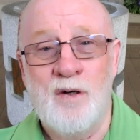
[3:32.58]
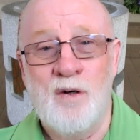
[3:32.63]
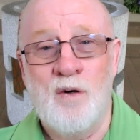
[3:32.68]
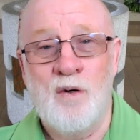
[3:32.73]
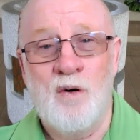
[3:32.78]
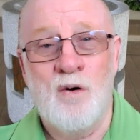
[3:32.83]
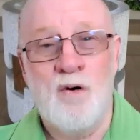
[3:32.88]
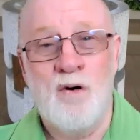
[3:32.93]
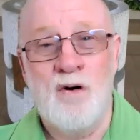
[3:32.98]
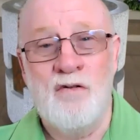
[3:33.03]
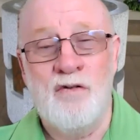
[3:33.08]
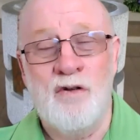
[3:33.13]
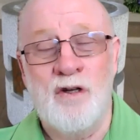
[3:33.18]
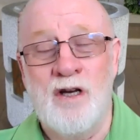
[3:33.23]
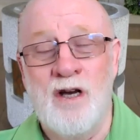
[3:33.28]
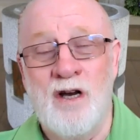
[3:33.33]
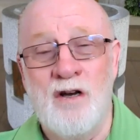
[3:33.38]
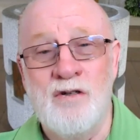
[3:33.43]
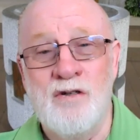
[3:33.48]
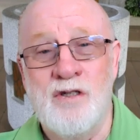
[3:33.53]
Or if you
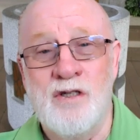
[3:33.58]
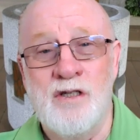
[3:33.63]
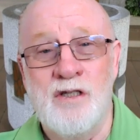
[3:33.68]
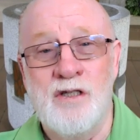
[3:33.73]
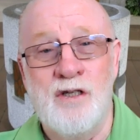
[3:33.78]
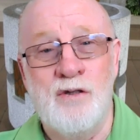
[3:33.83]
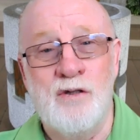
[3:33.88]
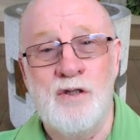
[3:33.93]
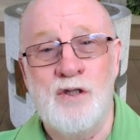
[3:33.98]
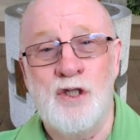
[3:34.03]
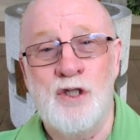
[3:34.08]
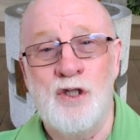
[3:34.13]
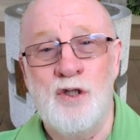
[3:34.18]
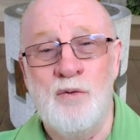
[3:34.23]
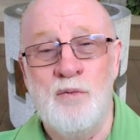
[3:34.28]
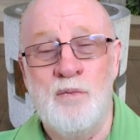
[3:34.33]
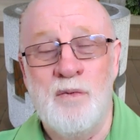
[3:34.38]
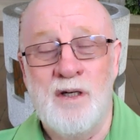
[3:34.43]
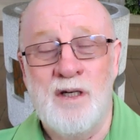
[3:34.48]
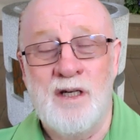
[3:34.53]
go to
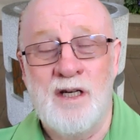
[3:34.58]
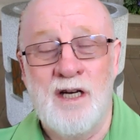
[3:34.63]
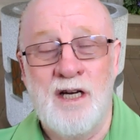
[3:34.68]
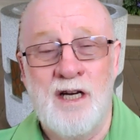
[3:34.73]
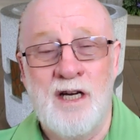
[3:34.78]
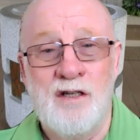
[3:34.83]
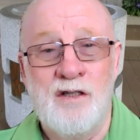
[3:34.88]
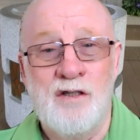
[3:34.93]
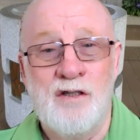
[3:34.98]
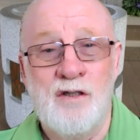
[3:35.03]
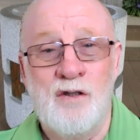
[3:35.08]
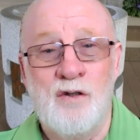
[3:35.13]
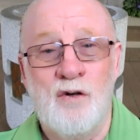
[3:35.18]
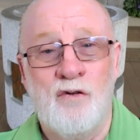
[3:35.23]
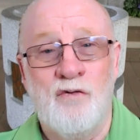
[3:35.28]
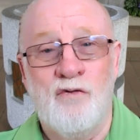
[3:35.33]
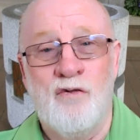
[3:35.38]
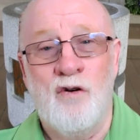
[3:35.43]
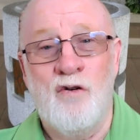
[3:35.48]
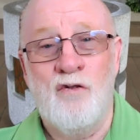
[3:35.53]
YouTube and you
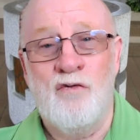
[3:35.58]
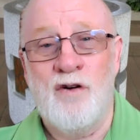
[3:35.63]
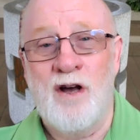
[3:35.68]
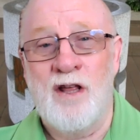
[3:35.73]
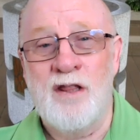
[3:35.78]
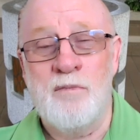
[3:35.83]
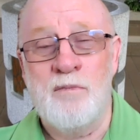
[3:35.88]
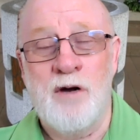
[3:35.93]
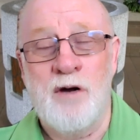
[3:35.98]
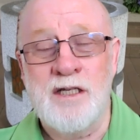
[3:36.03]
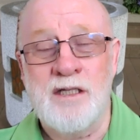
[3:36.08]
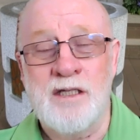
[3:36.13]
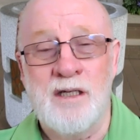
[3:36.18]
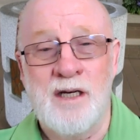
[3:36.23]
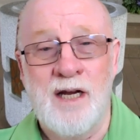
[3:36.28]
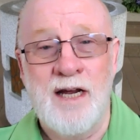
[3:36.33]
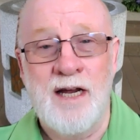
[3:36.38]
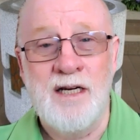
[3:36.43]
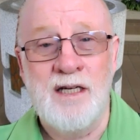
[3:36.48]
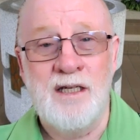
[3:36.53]
look for Father Mike
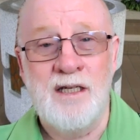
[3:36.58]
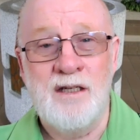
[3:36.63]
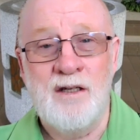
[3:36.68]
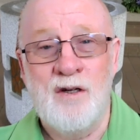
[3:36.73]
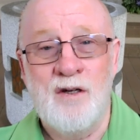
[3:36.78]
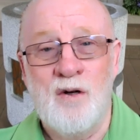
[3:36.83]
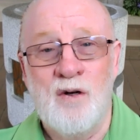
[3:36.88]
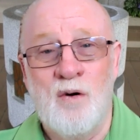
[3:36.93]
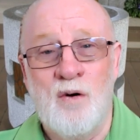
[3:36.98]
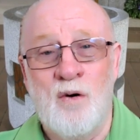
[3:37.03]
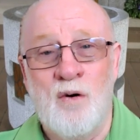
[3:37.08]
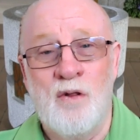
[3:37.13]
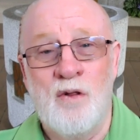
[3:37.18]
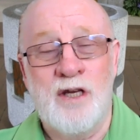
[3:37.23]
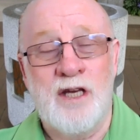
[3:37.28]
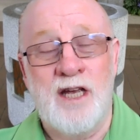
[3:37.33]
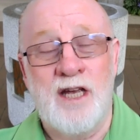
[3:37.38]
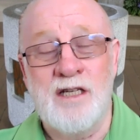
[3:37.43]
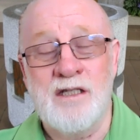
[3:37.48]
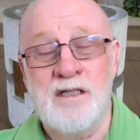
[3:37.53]
Delaney or the
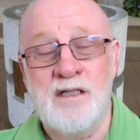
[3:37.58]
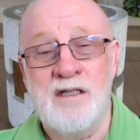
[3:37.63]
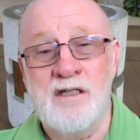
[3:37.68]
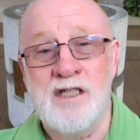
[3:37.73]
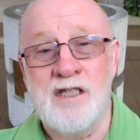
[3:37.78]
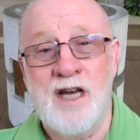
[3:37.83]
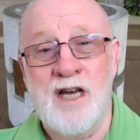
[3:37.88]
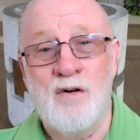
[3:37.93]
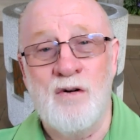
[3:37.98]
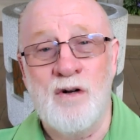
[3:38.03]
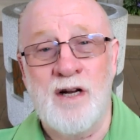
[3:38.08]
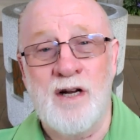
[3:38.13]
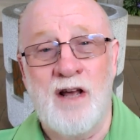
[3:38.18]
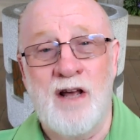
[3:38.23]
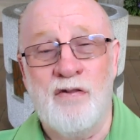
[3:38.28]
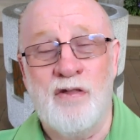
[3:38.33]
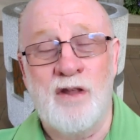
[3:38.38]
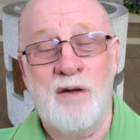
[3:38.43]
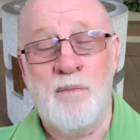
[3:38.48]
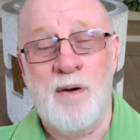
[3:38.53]
Kingston Channel
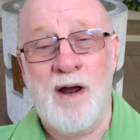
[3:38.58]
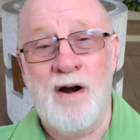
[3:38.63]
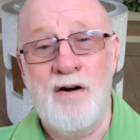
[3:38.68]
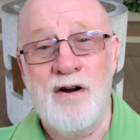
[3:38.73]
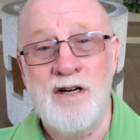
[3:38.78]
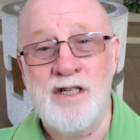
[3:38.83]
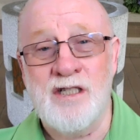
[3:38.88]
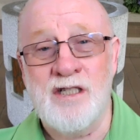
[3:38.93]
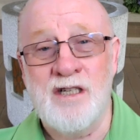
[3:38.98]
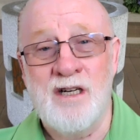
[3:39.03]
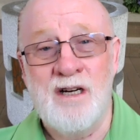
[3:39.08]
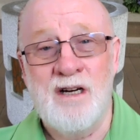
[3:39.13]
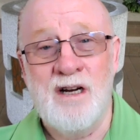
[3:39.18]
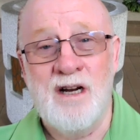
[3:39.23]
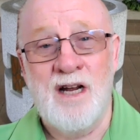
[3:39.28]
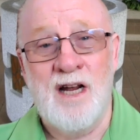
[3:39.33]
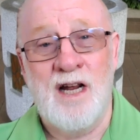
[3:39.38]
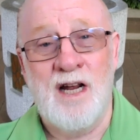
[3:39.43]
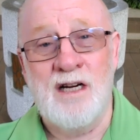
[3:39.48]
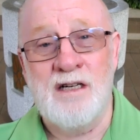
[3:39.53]
Catholic Parish
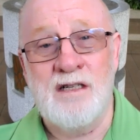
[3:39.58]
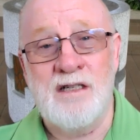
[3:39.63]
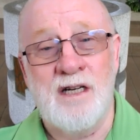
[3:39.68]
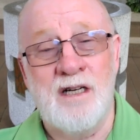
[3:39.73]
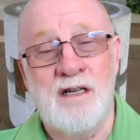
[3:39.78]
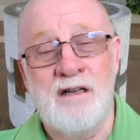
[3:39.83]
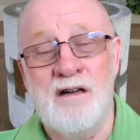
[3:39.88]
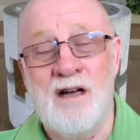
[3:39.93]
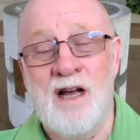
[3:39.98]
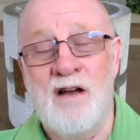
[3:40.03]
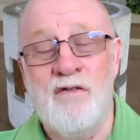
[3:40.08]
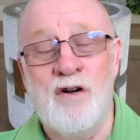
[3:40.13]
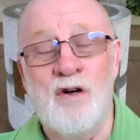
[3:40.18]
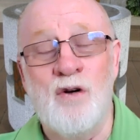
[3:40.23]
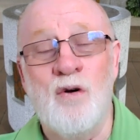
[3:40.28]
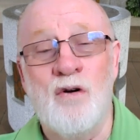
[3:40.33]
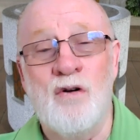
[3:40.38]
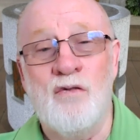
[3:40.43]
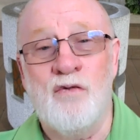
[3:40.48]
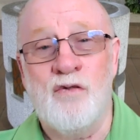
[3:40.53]
and have a
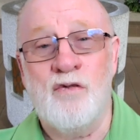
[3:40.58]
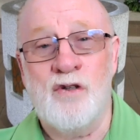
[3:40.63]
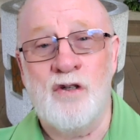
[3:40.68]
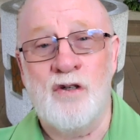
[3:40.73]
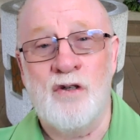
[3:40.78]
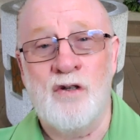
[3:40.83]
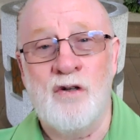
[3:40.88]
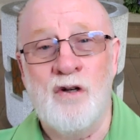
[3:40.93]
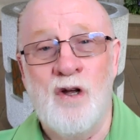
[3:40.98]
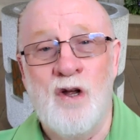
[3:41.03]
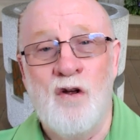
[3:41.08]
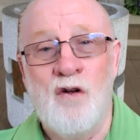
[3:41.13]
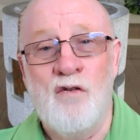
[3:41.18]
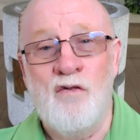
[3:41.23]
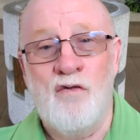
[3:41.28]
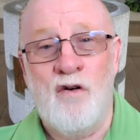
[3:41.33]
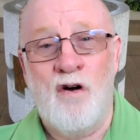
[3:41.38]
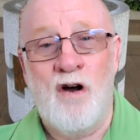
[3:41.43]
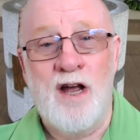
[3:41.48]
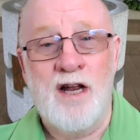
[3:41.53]
look to
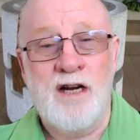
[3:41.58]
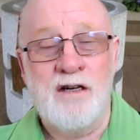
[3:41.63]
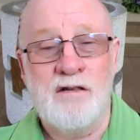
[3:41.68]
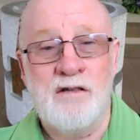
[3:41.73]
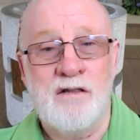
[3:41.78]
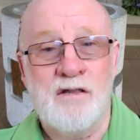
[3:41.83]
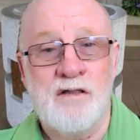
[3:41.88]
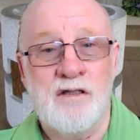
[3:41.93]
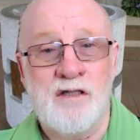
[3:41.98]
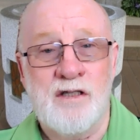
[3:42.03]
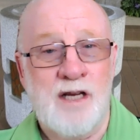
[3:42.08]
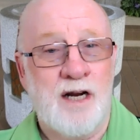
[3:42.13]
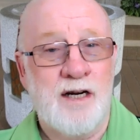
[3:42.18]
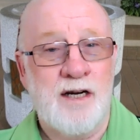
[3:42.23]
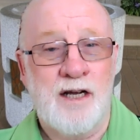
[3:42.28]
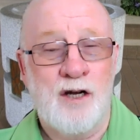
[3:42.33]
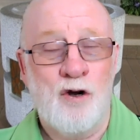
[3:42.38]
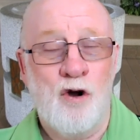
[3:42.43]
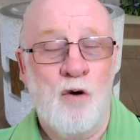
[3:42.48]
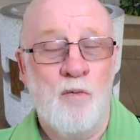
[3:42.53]
find
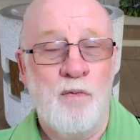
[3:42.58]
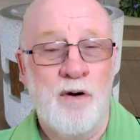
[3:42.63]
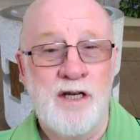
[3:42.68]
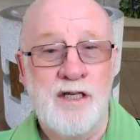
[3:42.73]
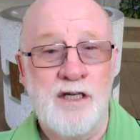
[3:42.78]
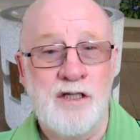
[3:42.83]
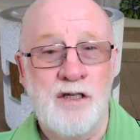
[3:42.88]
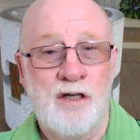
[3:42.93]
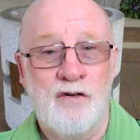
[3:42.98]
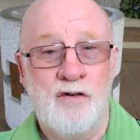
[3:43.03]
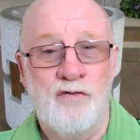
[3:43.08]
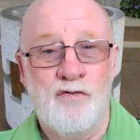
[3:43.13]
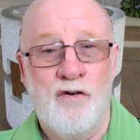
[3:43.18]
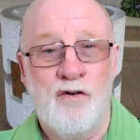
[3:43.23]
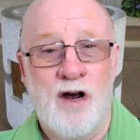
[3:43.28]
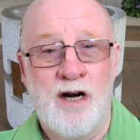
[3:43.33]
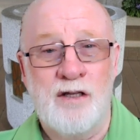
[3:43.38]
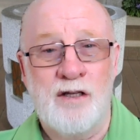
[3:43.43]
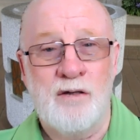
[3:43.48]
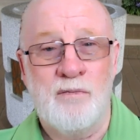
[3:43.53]
Sunday homilies, you can
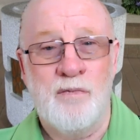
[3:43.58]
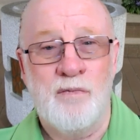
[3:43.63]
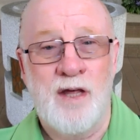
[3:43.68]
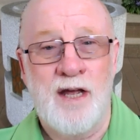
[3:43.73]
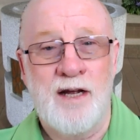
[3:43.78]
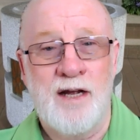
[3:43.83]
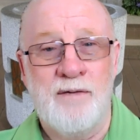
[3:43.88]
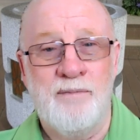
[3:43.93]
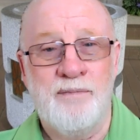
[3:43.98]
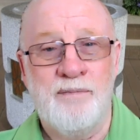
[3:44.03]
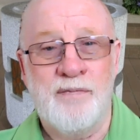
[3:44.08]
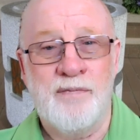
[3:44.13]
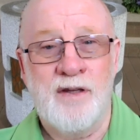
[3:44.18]
find them there.